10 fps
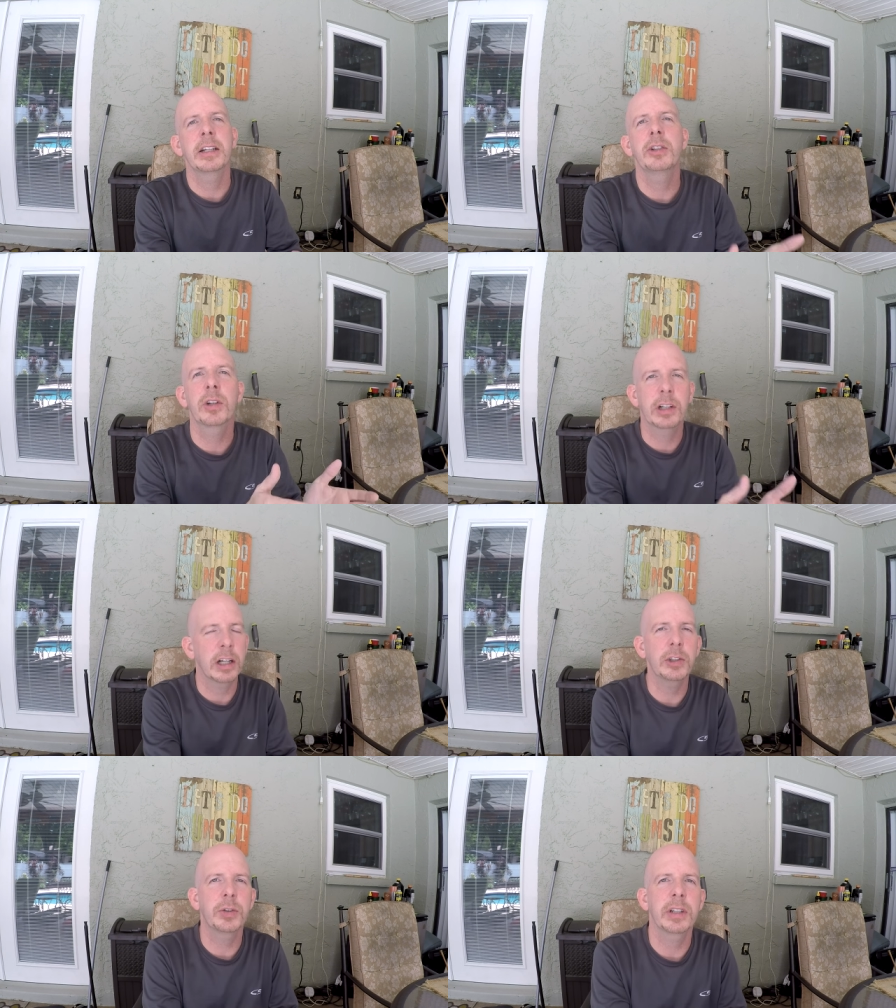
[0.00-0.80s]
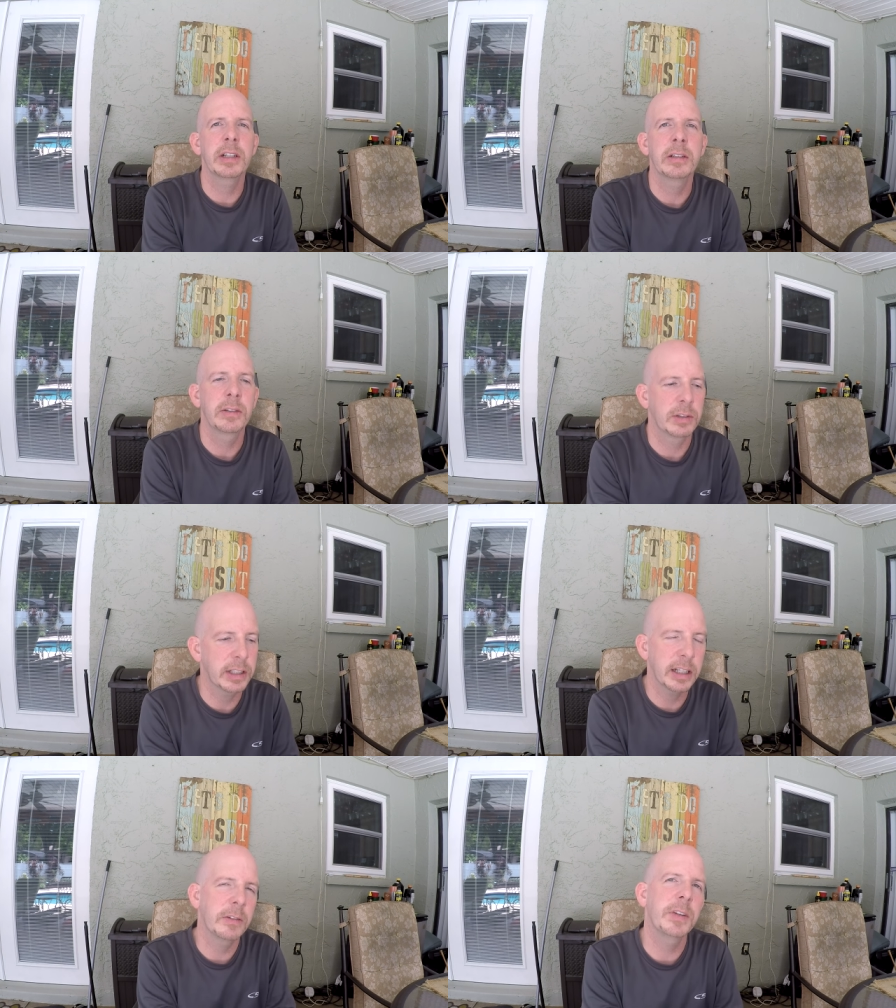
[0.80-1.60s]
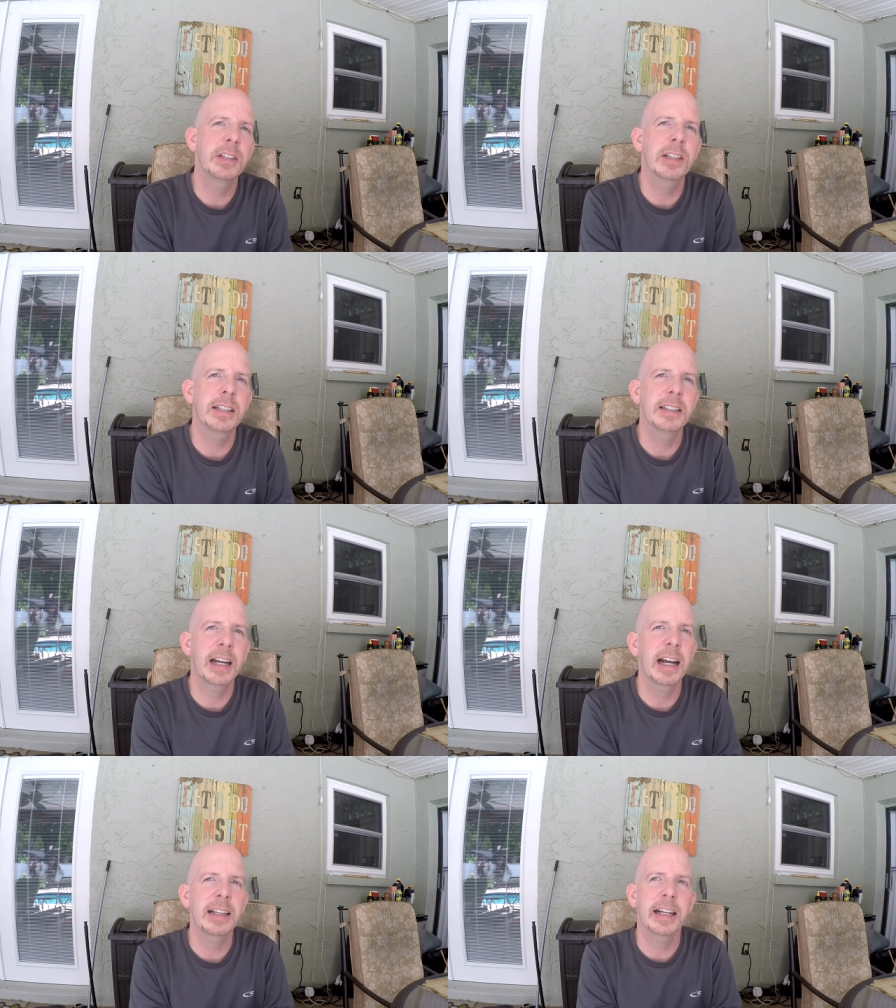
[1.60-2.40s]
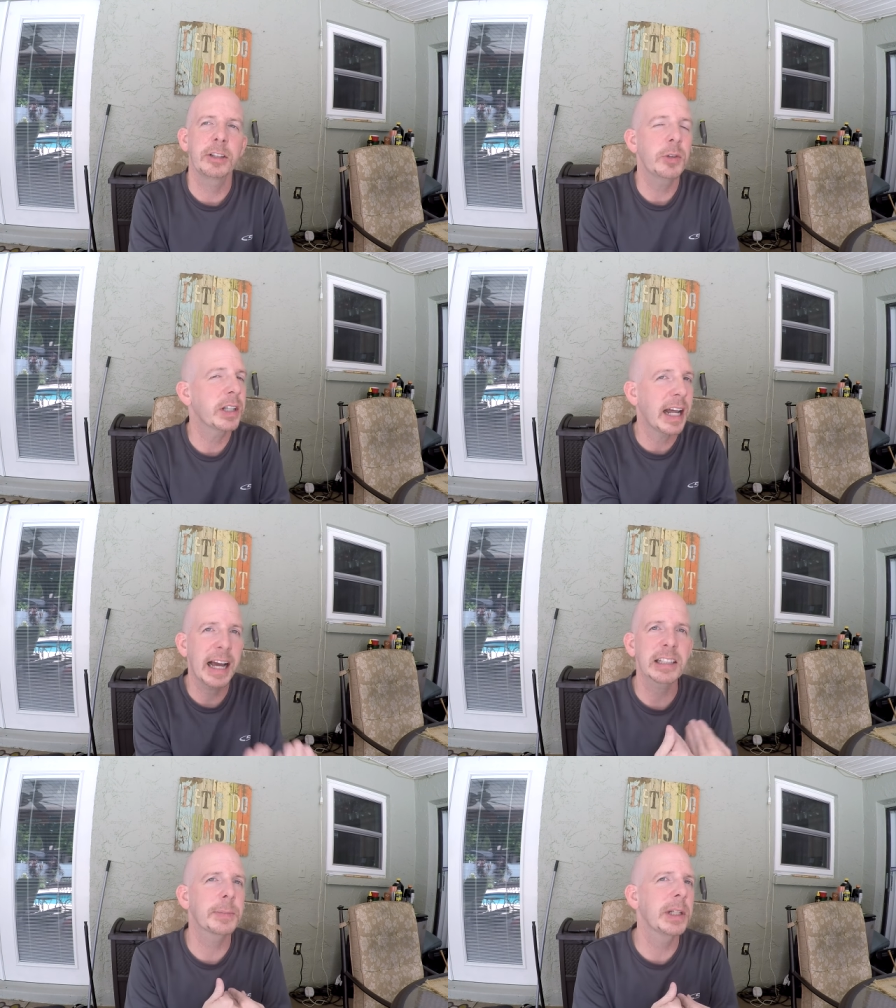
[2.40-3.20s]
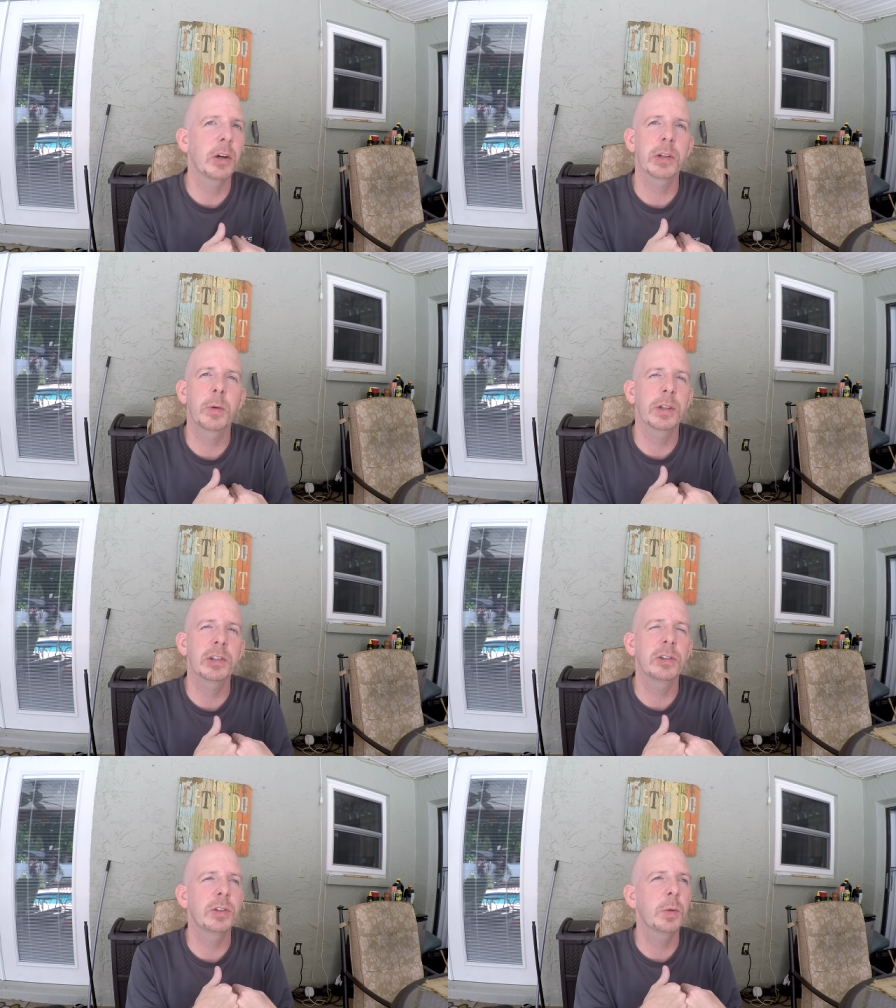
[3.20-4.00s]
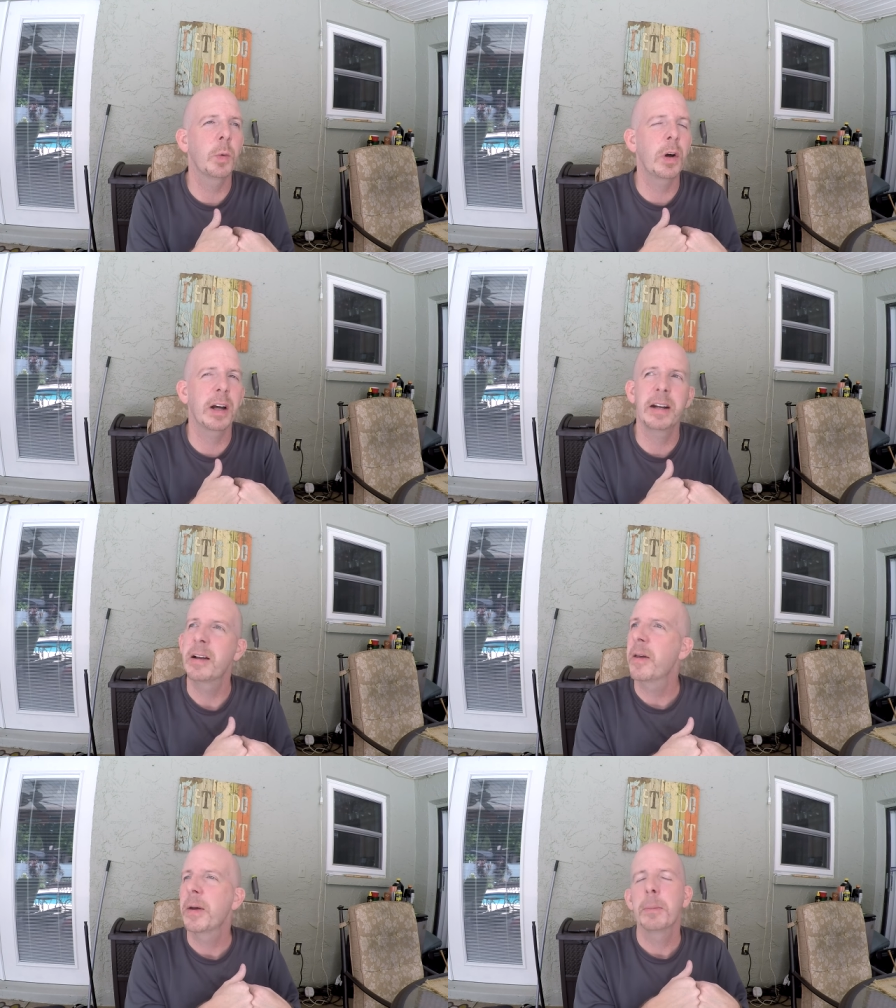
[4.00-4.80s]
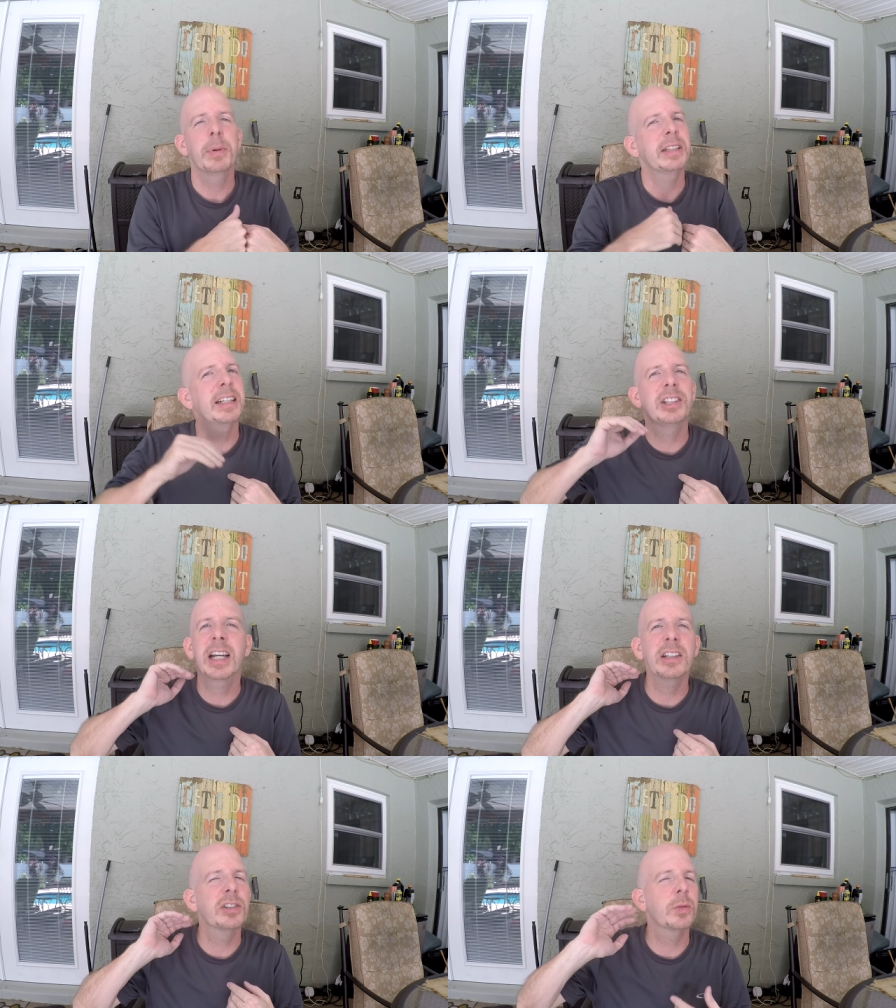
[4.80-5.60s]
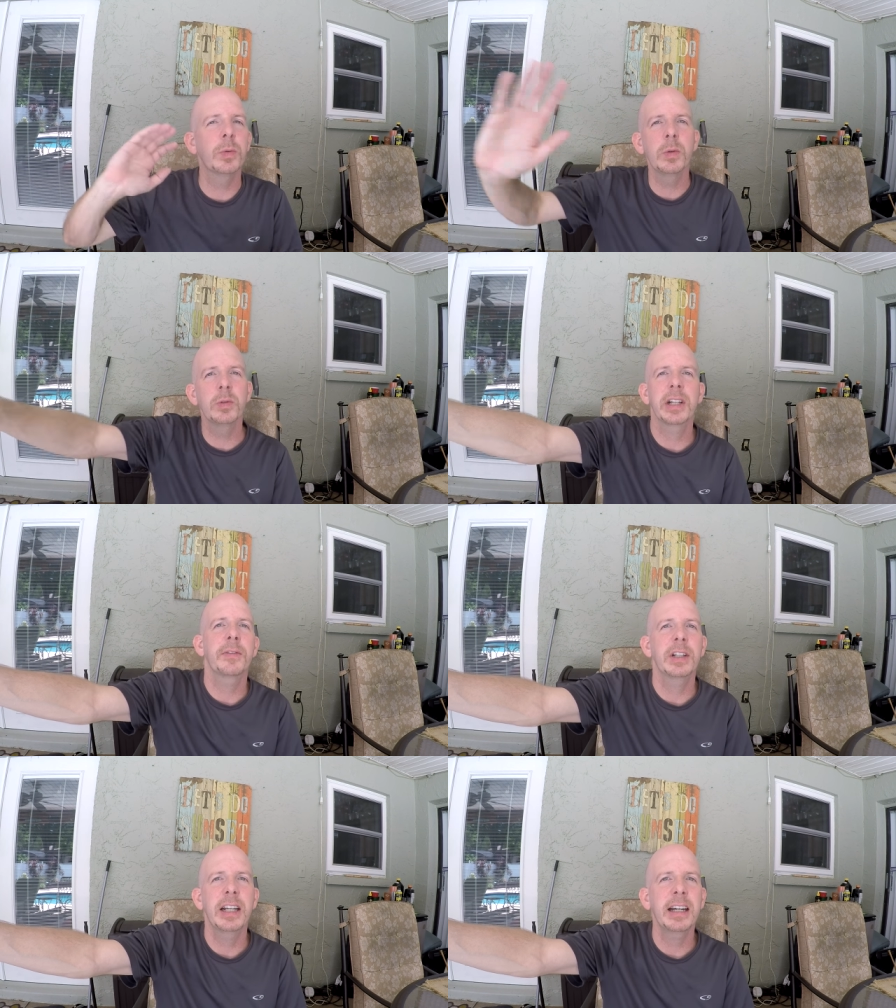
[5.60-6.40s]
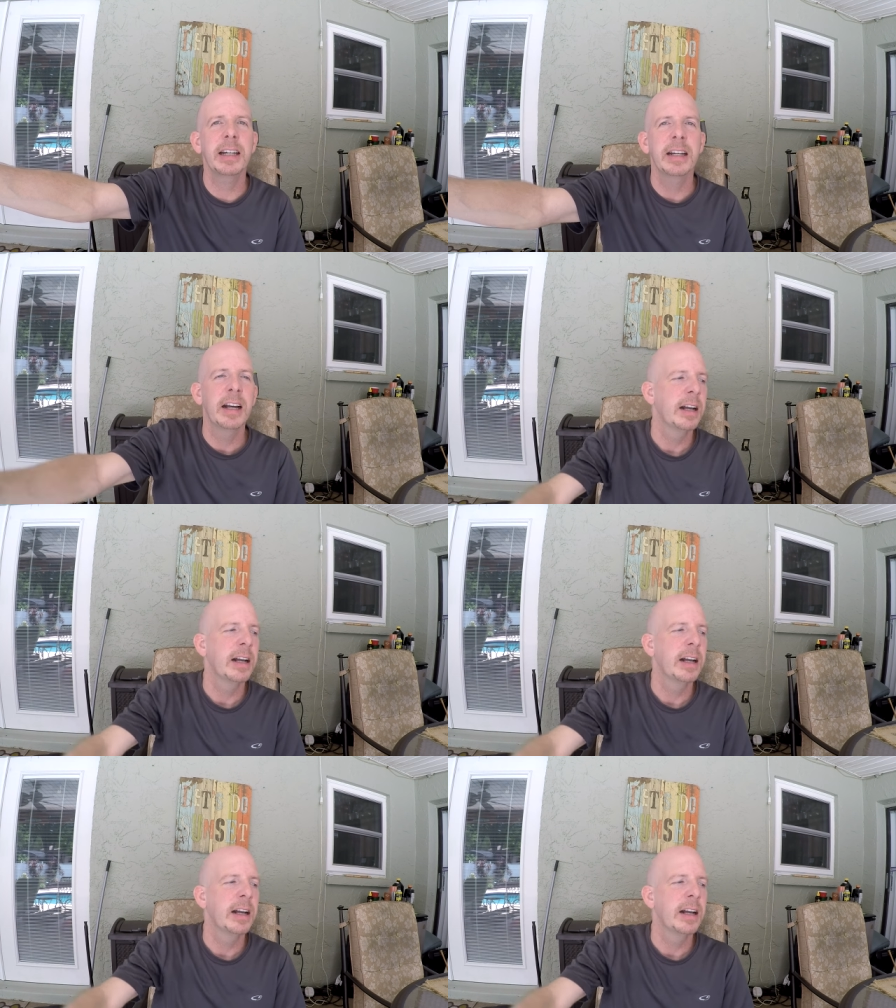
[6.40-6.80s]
in your country to get a visa in Thailand. You can ask me all the questions you want, but they change the rules every day.